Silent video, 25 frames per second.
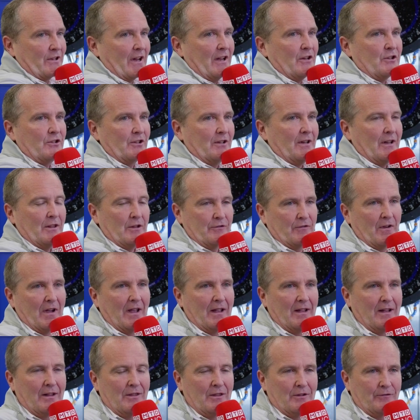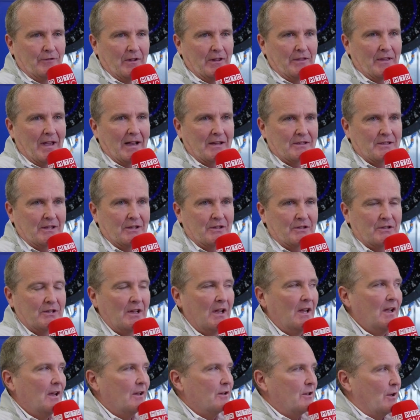station and the fifth axis
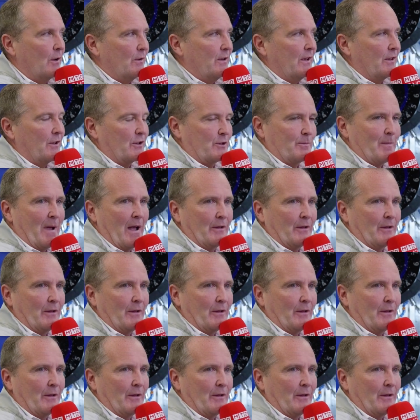unit that's